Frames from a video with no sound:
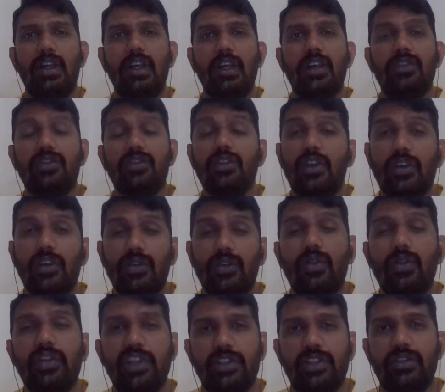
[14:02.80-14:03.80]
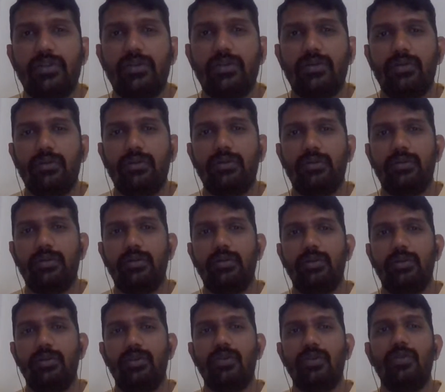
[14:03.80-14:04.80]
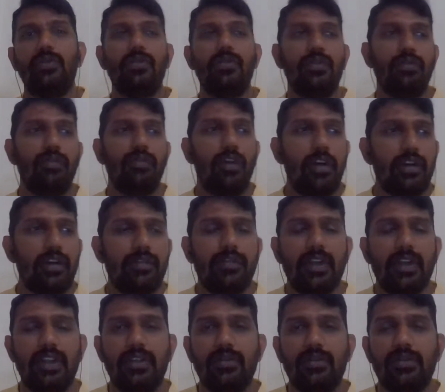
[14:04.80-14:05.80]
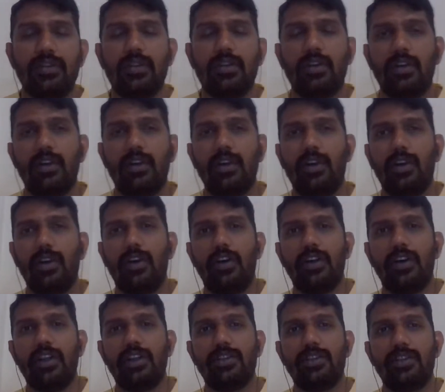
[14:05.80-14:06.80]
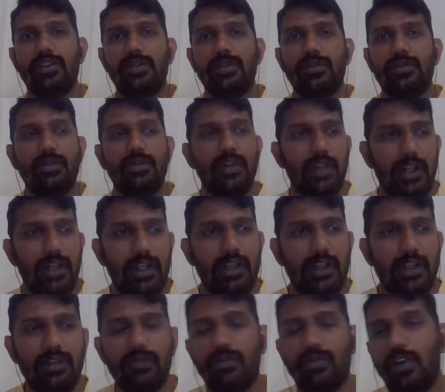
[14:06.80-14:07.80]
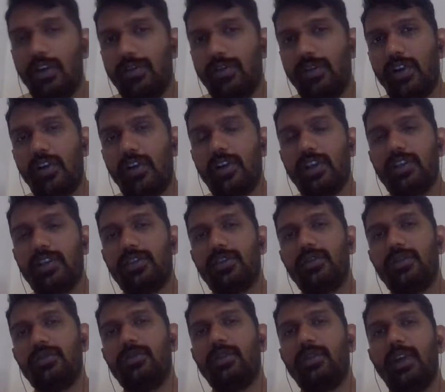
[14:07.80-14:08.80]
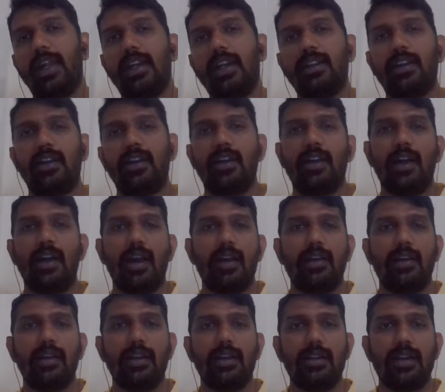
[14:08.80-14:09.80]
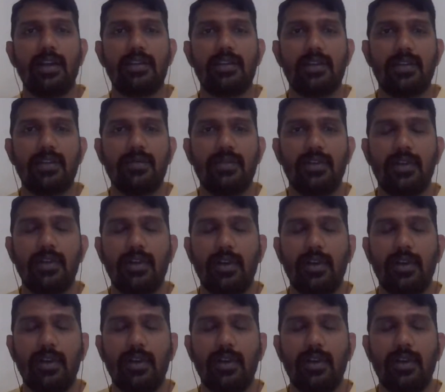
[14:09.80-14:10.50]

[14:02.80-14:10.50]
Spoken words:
So your goal is to you want one audience to learn. You want one audience to get their guitar service